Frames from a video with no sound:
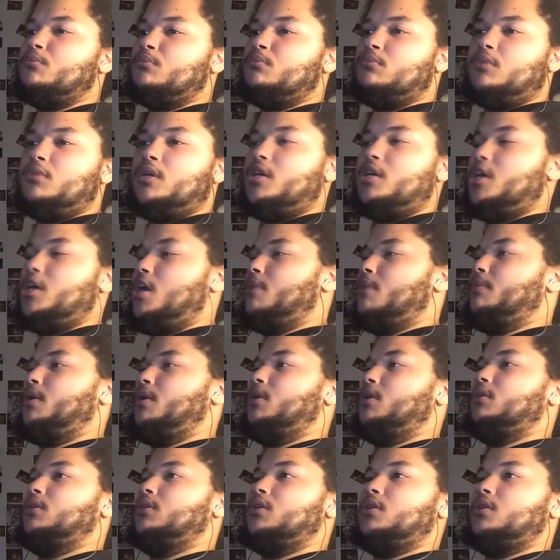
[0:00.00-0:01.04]
They came
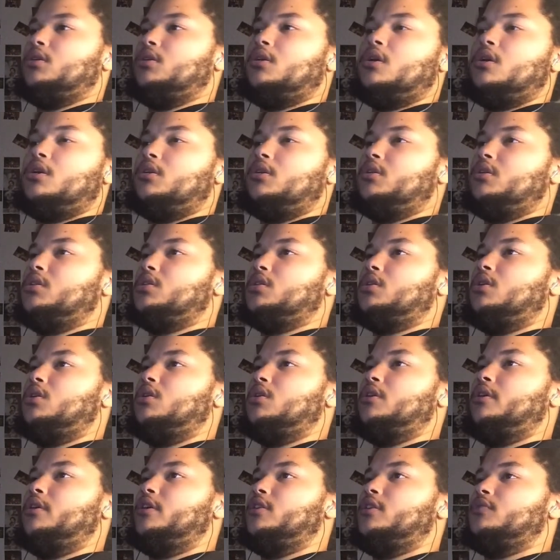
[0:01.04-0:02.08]
out looking ugly as all
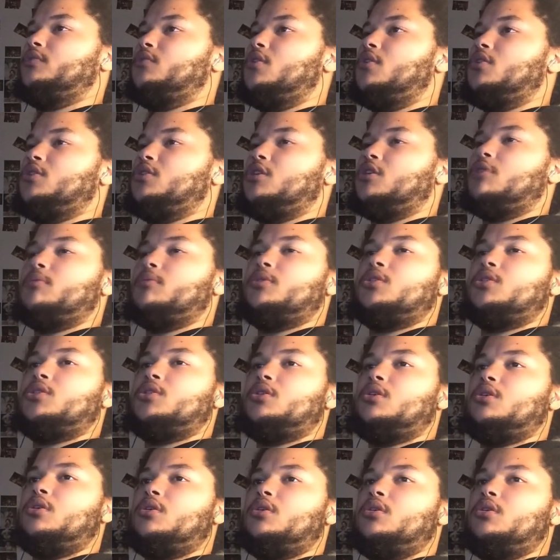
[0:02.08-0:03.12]
hell. As far as I'm
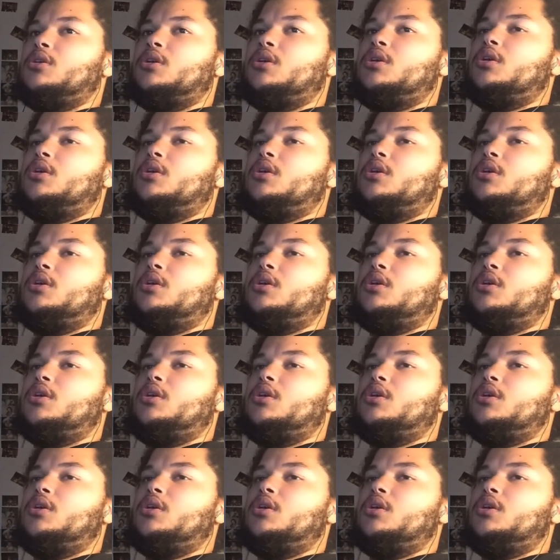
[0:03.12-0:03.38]
concerned,